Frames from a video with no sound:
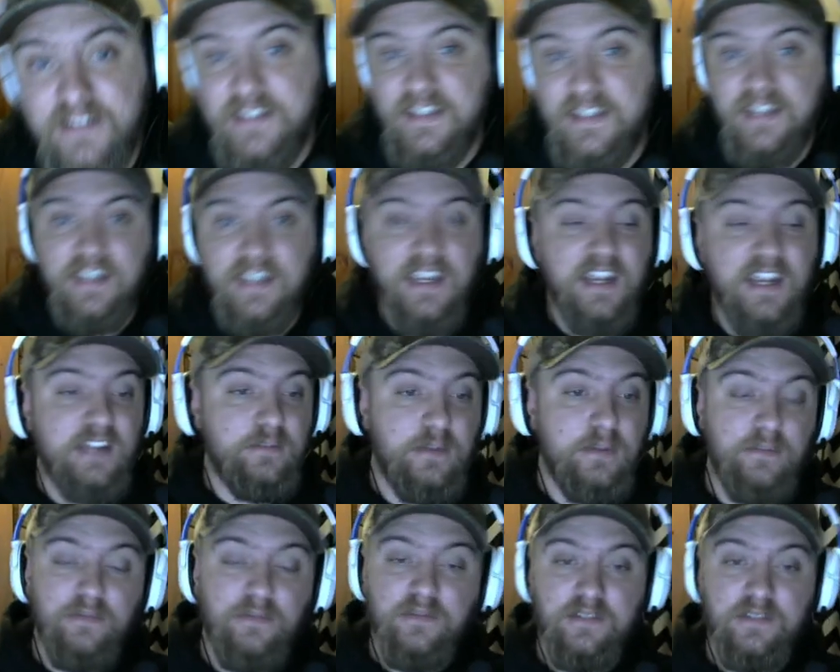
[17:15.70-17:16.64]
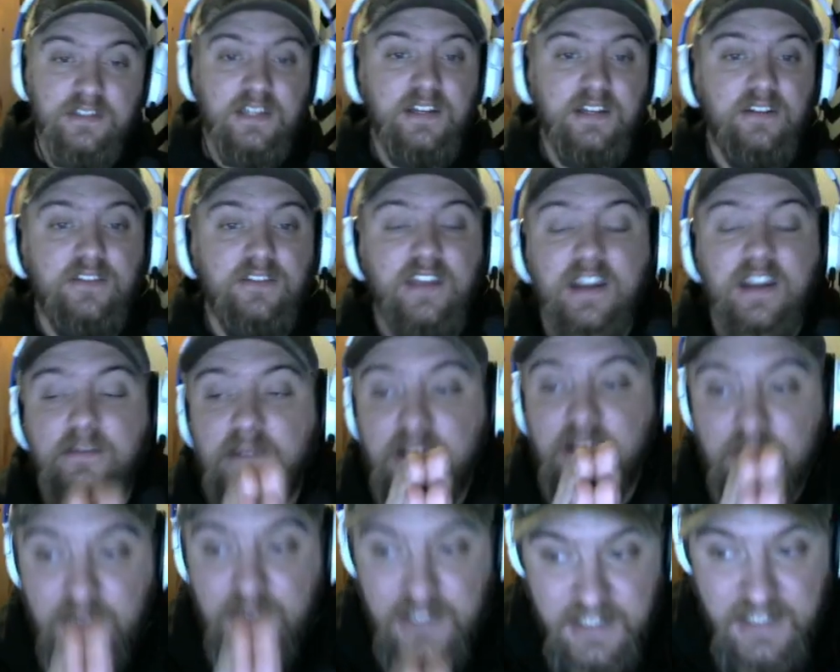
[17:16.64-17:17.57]
as I can, as people as I know.
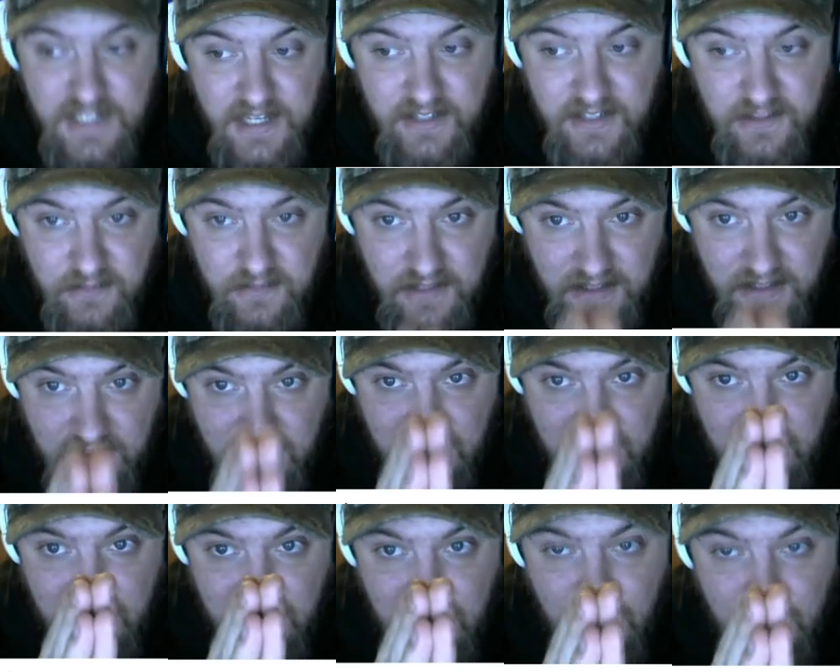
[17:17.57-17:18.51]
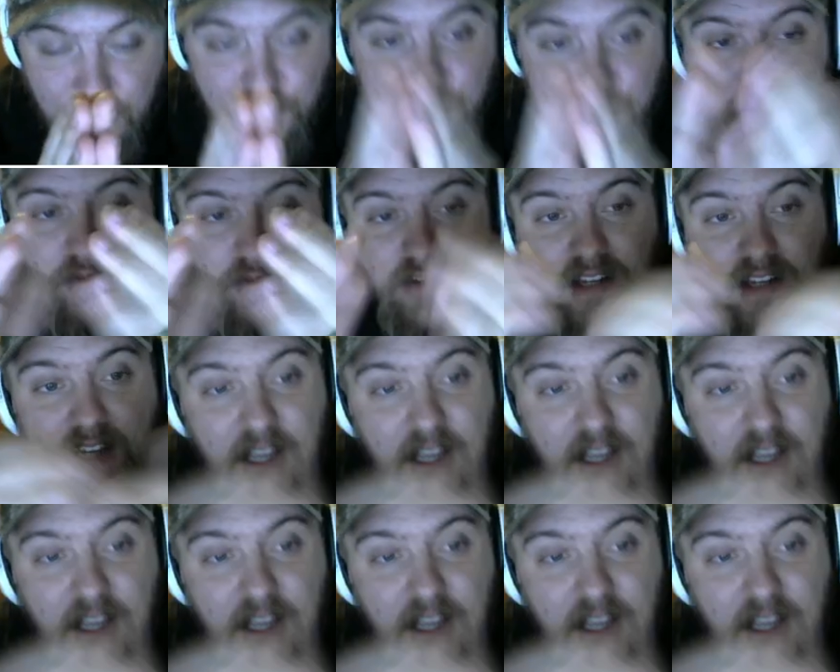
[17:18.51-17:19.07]
Anybody reaches out to me, if you need